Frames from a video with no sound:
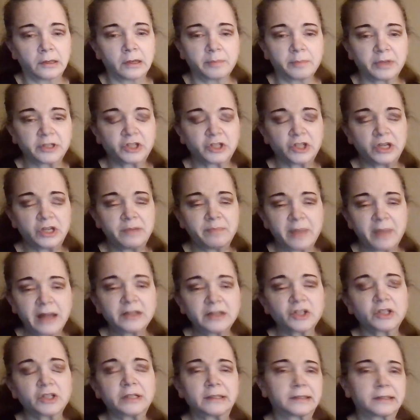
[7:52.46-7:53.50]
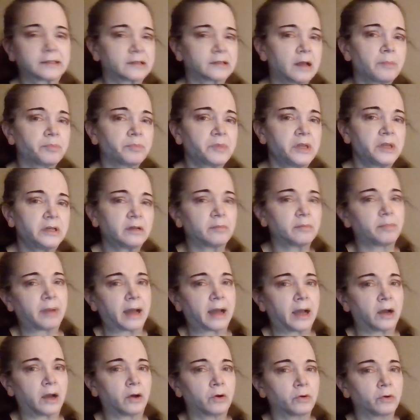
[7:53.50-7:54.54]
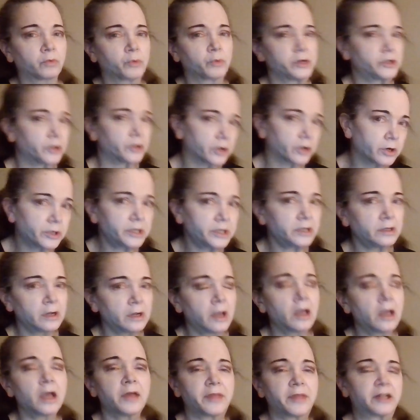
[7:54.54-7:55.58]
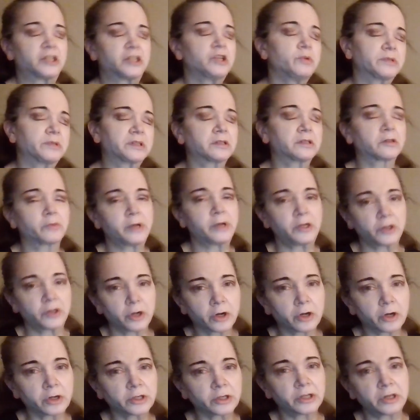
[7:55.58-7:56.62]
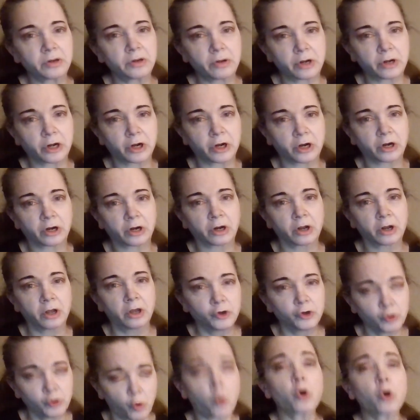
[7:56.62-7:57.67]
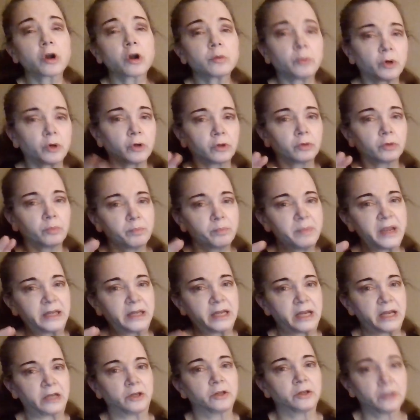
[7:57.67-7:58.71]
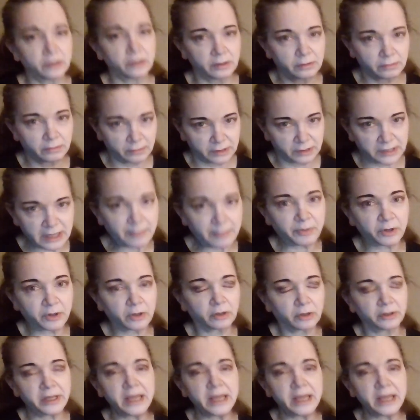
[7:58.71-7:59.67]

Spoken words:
but she mentioned something about that she was going to return to her normal, meaning typical